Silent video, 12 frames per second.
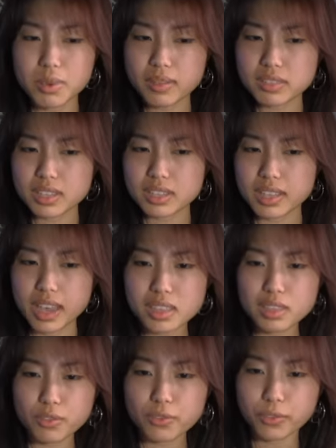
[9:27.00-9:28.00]
have to get
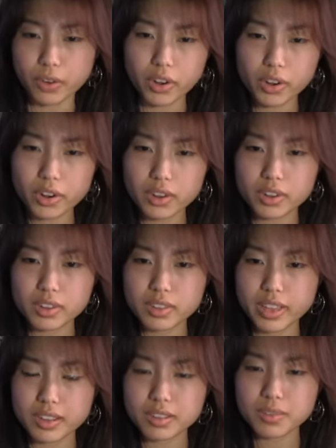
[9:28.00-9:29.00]
the fur.
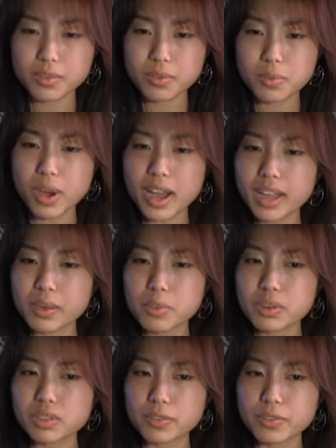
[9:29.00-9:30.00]
Like, why
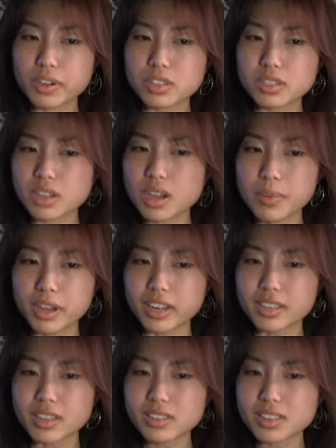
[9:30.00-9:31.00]
wouldn't the fur just come on
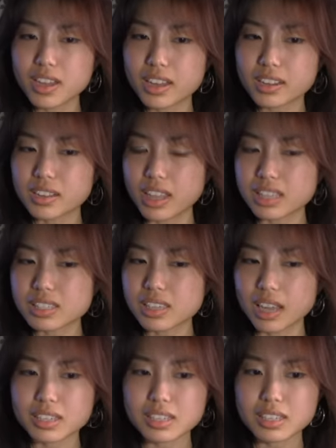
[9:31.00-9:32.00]
it? That's kind of, like,
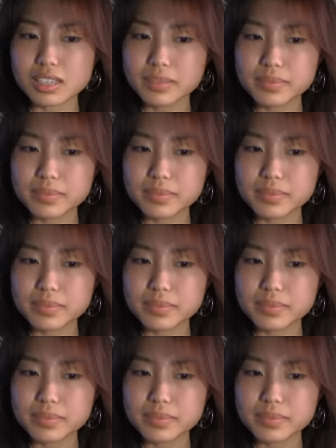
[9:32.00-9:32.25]
sucky.